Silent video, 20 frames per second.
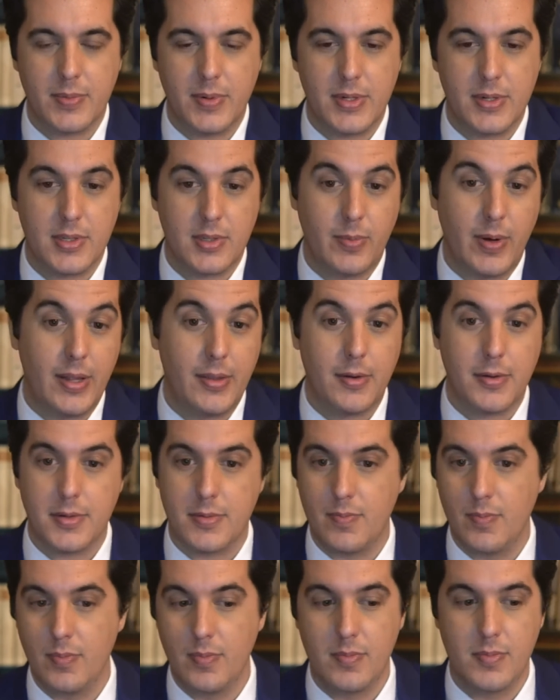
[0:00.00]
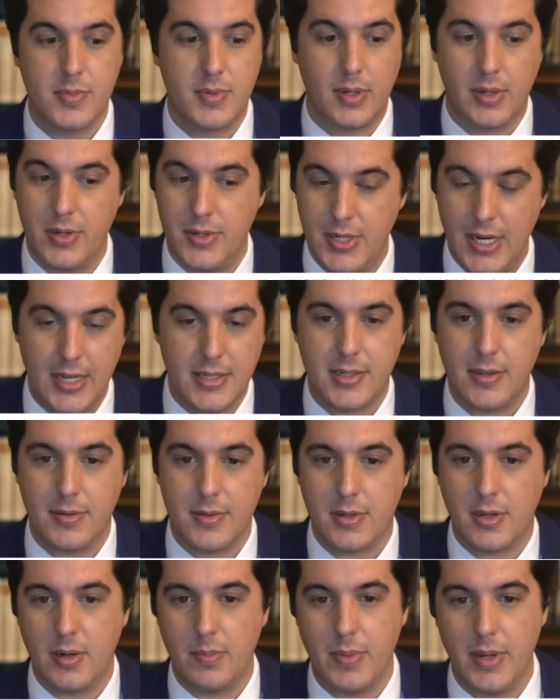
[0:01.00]
which is the way they're suggested
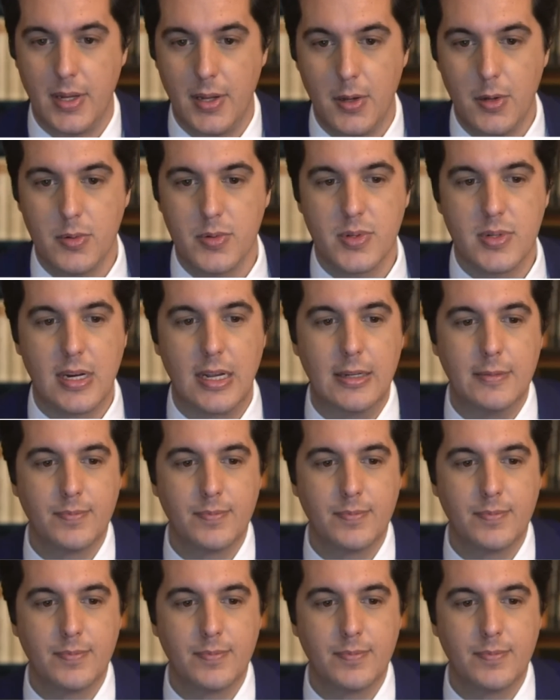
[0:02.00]
this could be used,